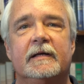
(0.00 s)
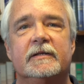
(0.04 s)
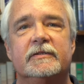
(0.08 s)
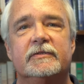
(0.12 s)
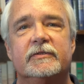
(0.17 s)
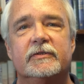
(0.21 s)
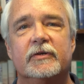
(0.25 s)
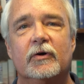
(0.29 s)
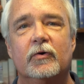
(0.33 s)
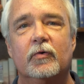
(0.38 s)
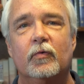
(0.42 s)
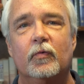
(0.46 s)

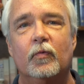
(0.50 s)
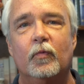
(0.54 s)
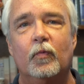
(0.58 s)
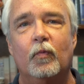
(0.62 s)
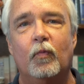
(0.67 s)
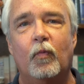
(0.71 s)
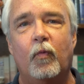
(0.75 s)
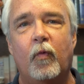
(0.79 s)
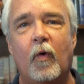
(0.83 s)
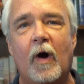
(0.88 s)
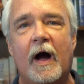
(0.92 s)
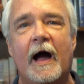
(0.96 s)
So
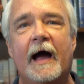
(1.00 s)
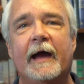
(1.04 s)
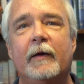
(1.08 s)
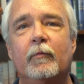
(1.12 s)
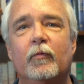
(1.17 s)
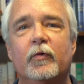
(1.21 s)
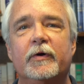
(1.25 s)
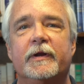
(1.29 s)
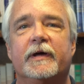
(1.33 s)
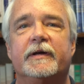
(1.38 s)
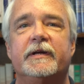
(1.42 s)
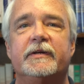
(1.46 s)
why
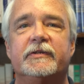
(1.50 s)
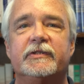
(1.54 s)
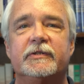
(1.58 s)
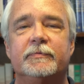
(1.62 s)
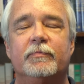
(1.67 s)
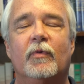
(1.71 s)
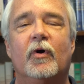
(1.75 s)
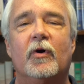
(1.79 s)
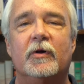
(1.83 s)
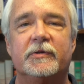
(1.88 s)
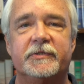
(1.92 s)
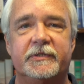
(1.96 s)
would a
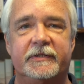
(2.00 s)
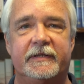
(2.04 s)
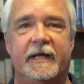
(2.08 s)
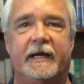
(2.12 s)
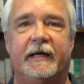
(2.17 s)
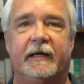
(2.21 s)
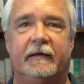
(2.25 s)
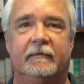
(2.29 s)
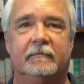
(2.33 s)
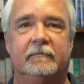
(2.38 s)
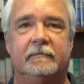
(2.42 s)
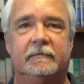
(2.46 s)
small
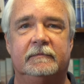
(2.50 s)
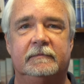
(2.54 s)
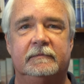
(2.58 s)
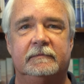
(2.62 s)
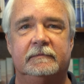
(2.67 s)
state,